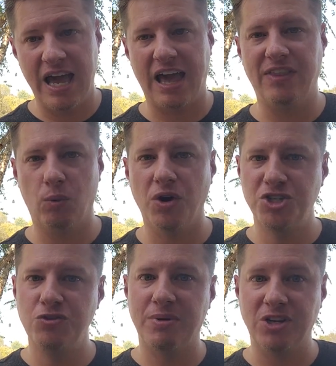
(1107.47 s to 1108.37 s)
And then
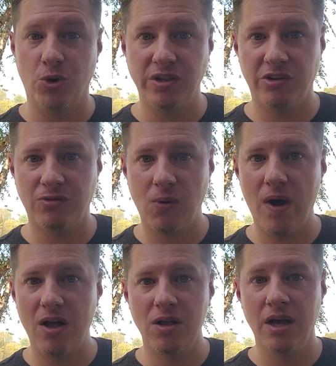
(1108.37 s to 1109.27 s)
once you've been doing this for a
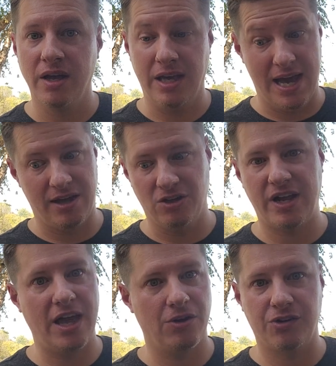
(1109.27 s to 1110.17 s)
while, yeah, your
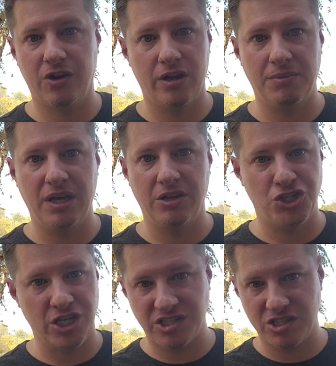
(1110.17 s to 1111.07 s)
candles are going to be
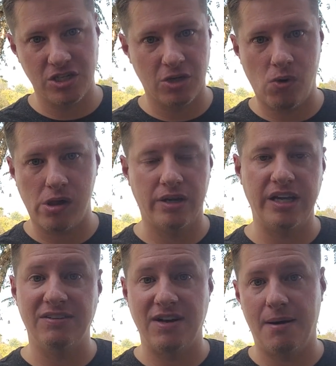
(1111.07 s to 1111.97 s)
just as good a
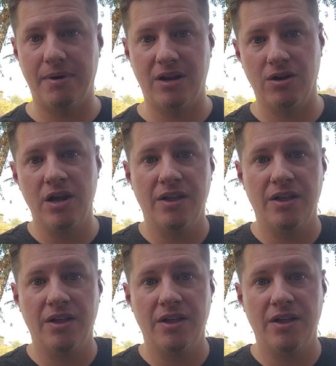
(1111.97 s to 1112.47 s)
quality, if not better,